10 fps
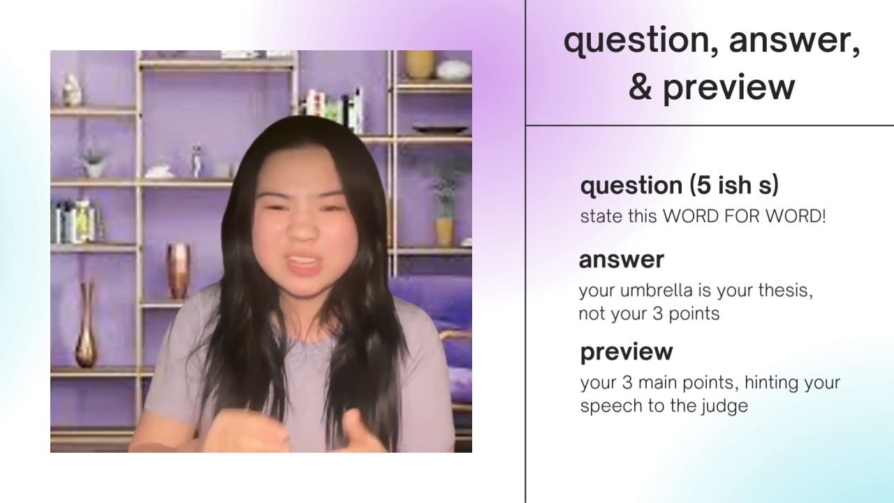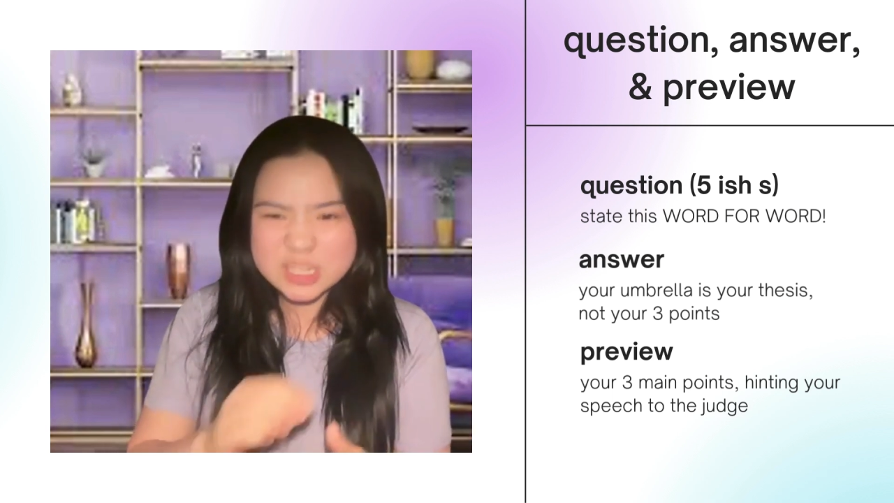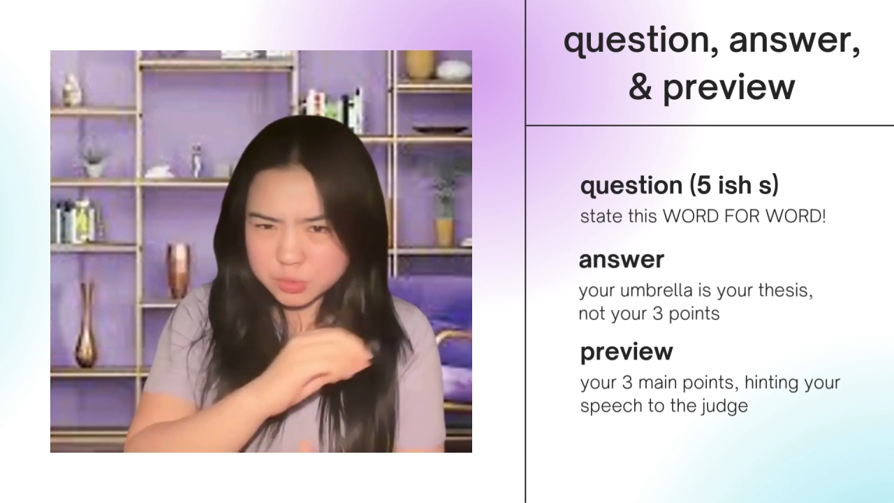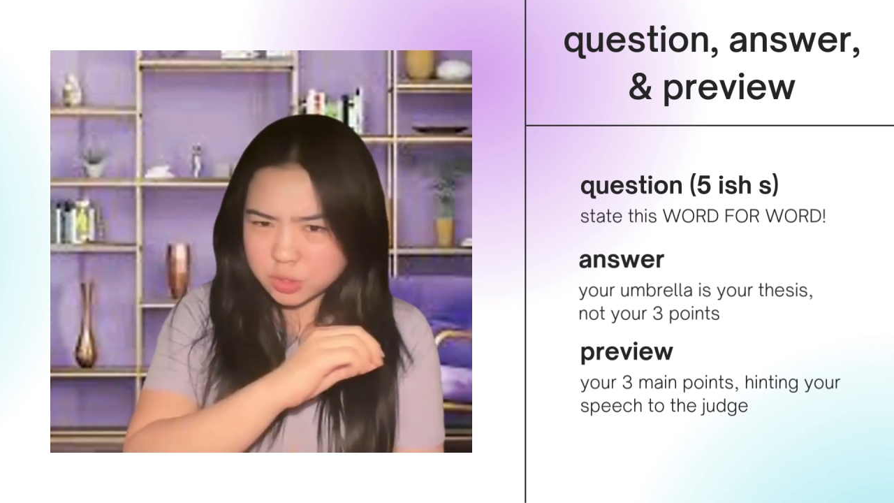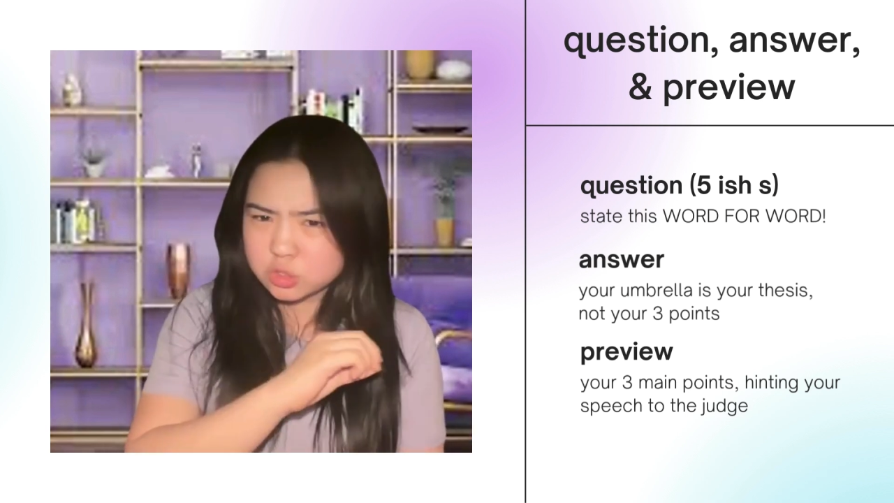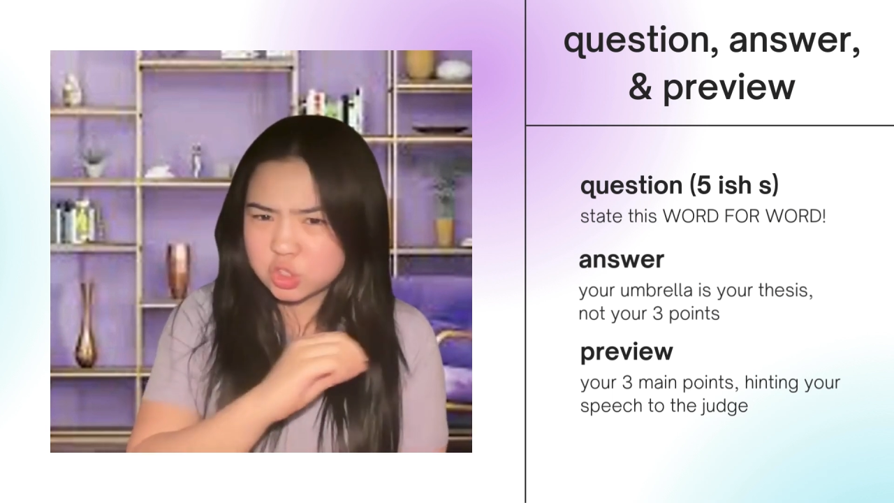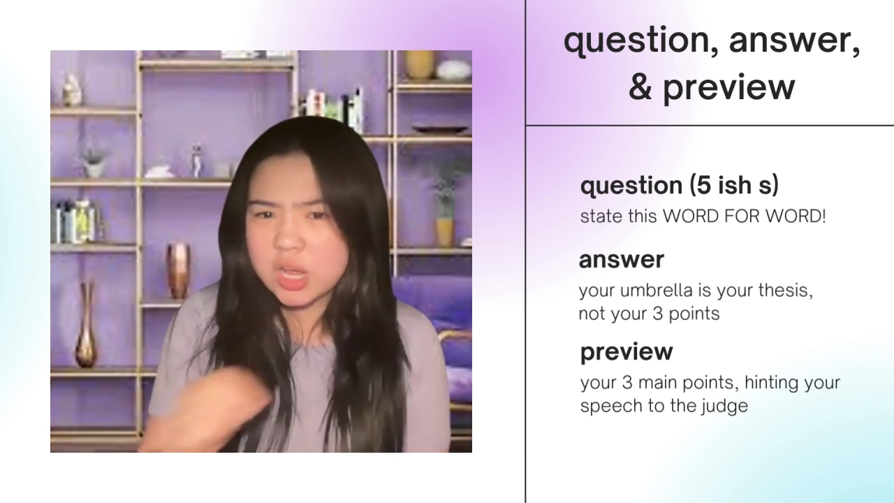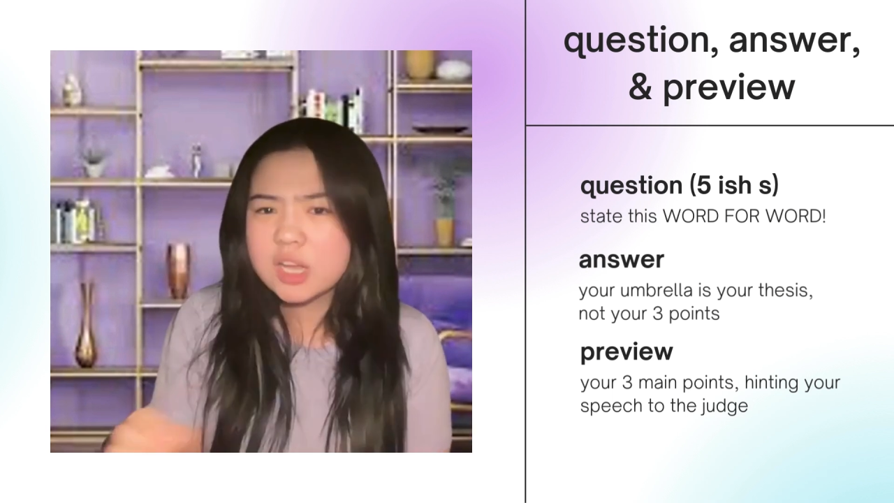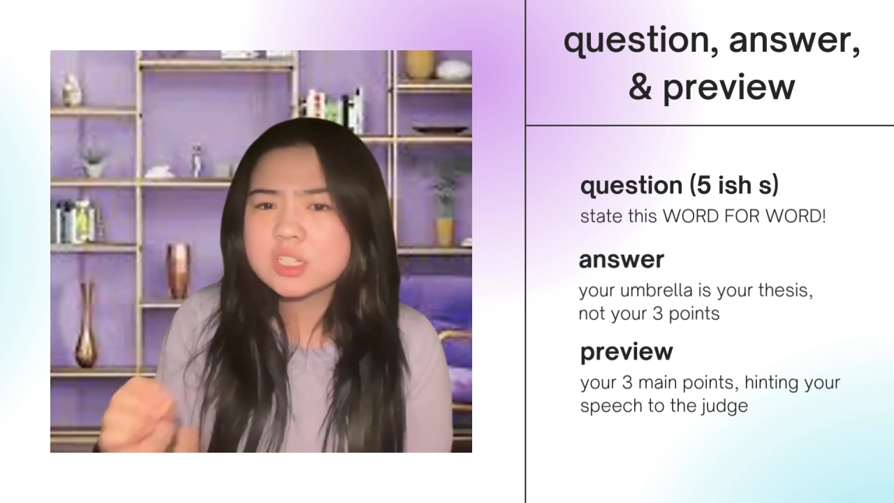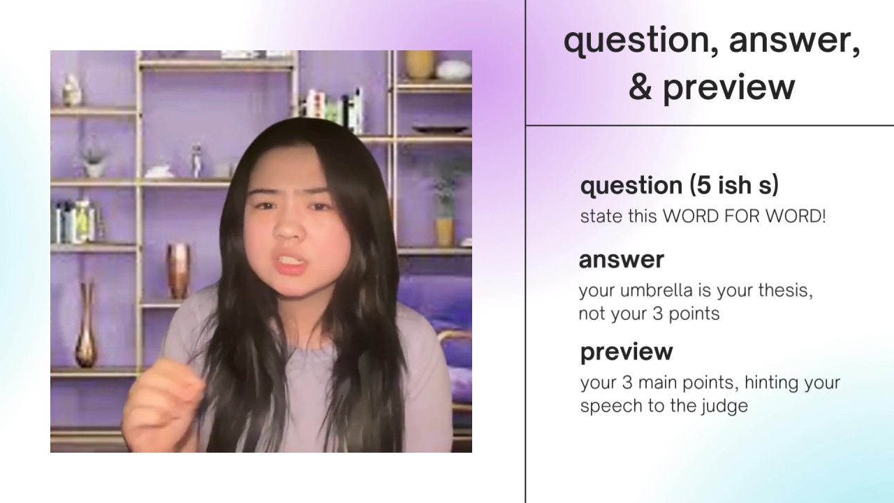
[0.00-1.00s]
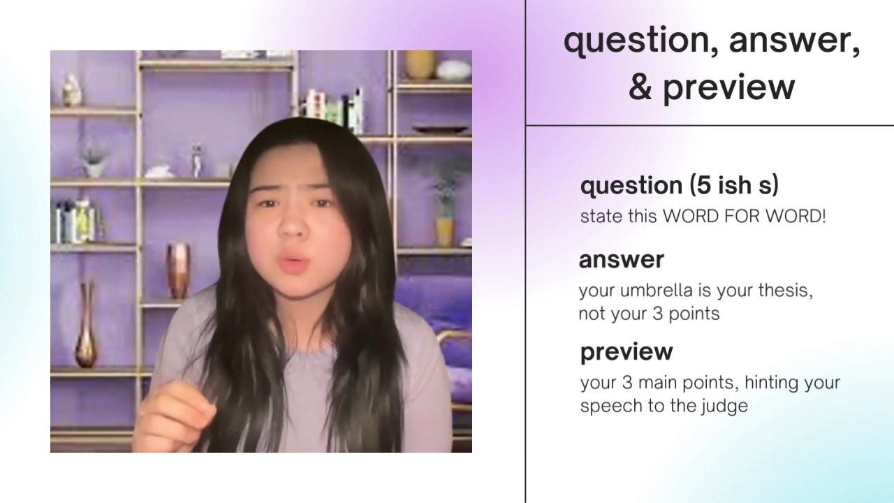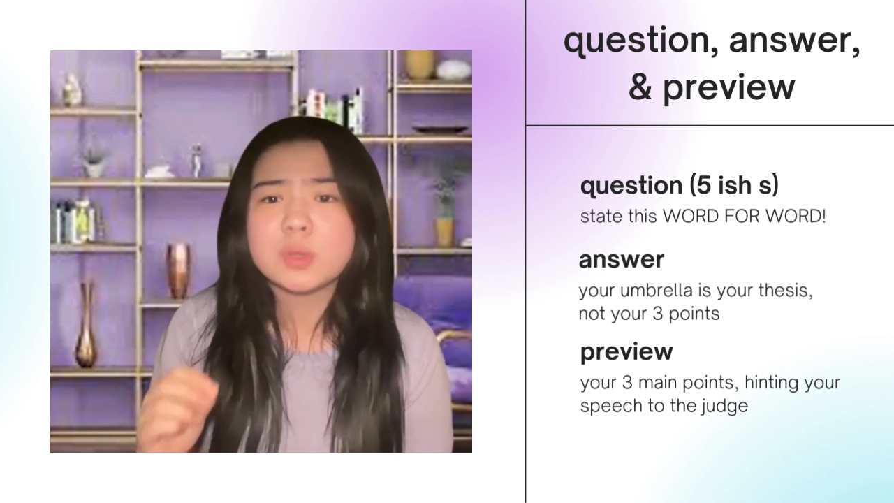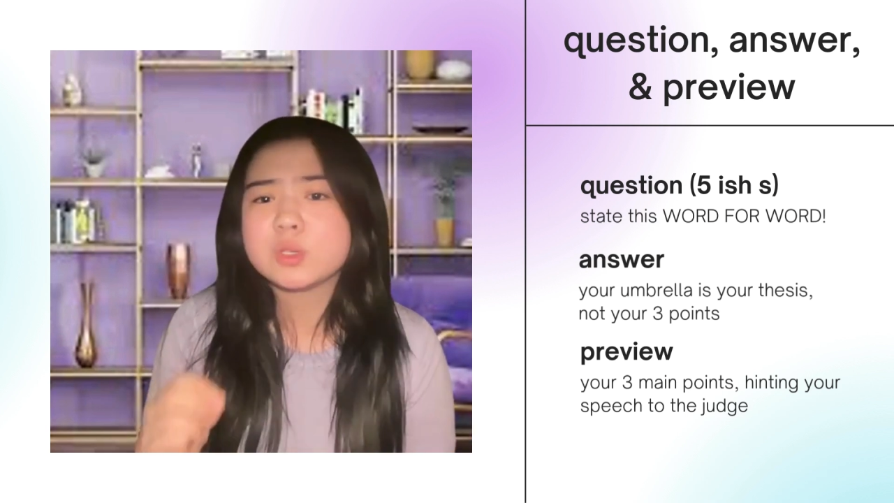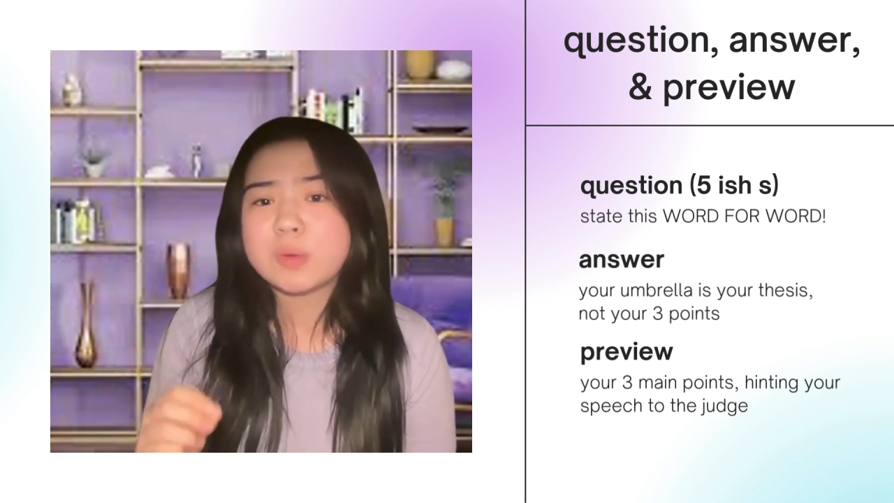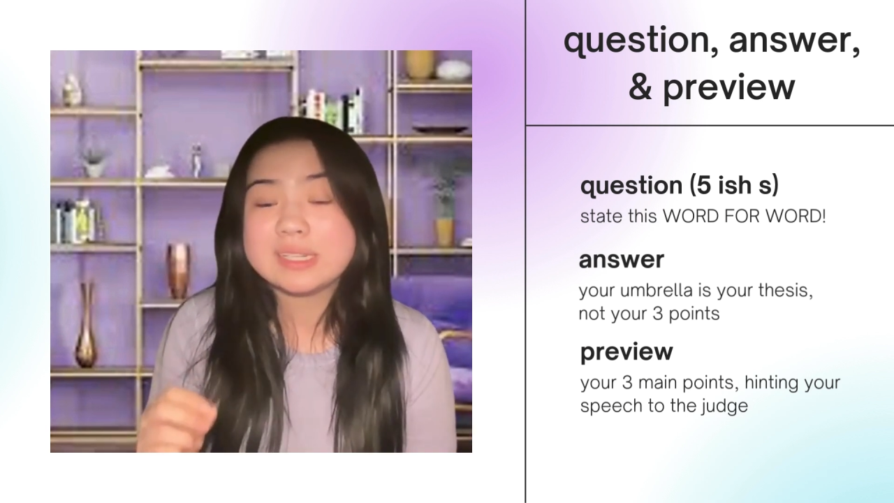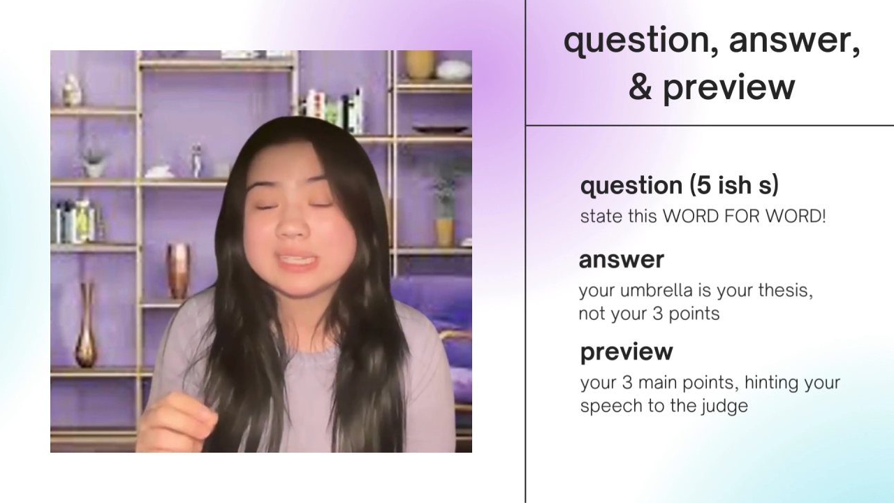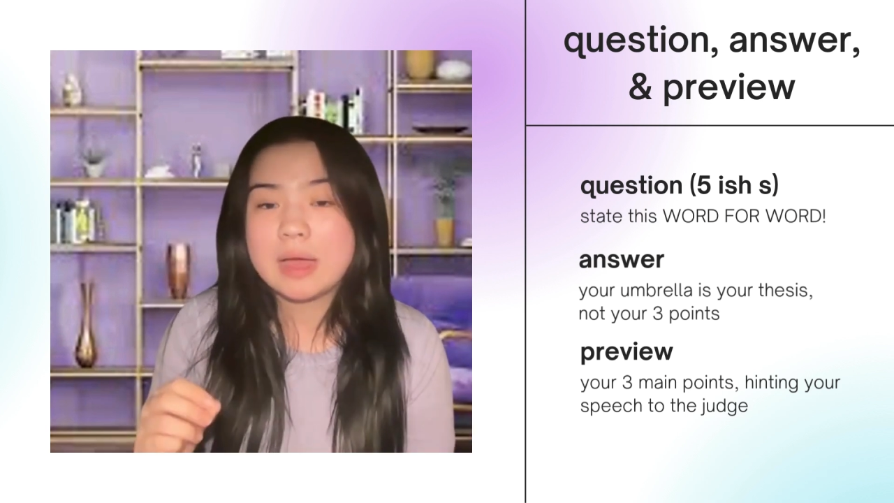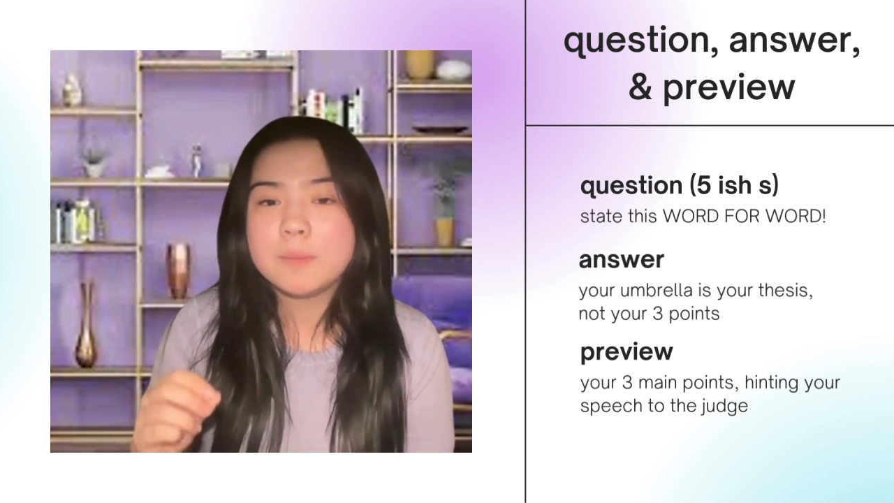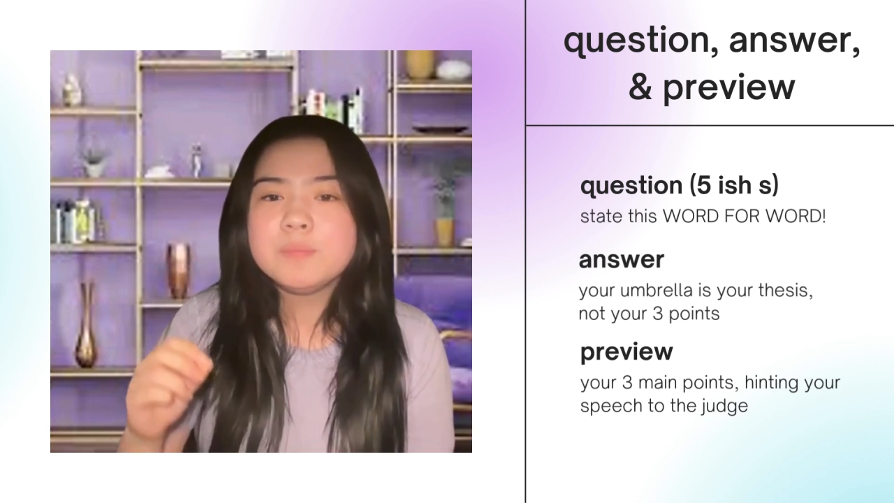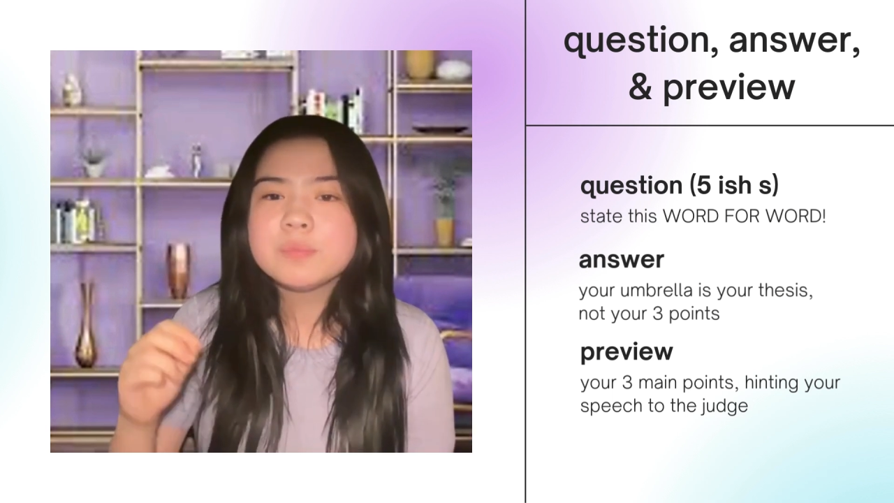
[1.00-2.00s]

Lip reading: that's what your judge is going to write down.